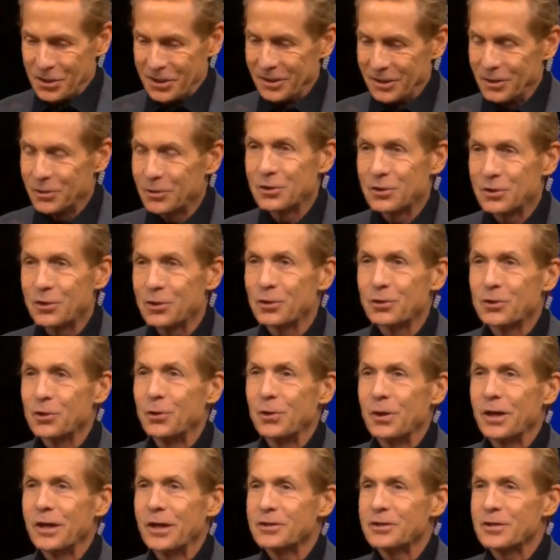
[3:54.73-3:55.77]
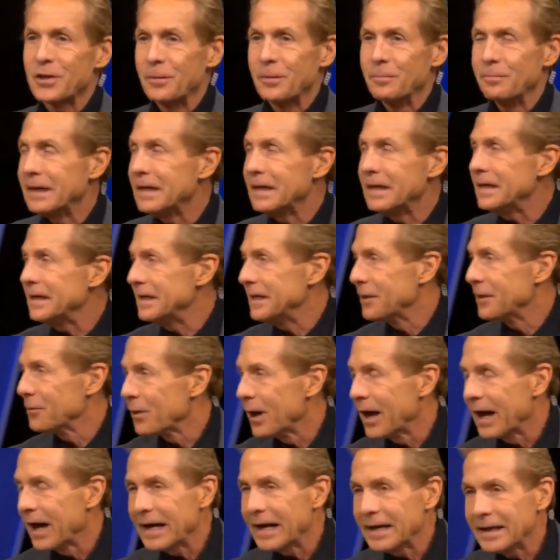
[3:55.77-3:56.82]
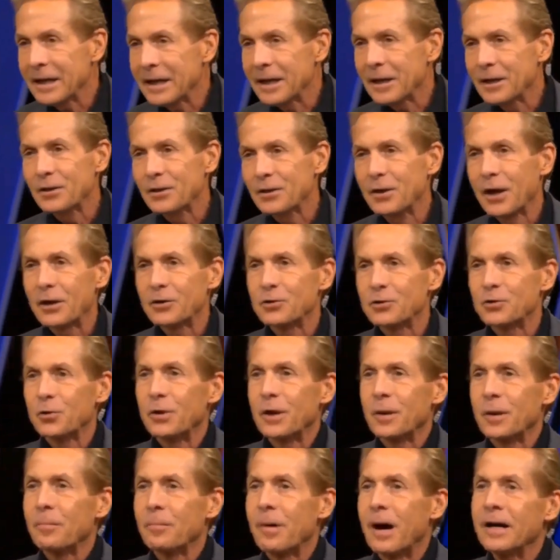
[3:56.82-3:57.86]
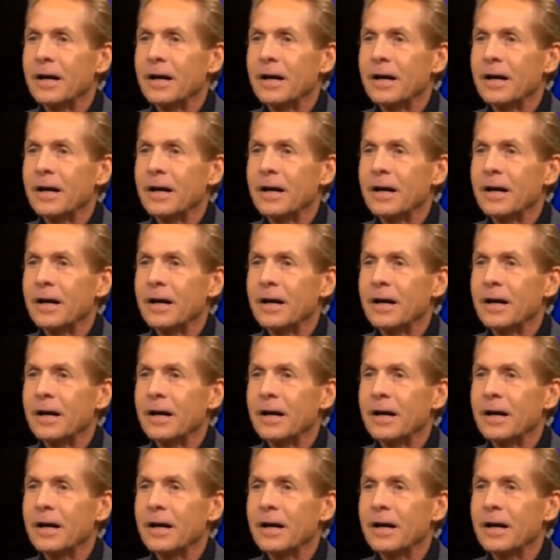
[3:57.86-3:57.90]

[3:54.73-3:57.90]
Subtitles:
You're doing it to the media, right? You're not doing it by...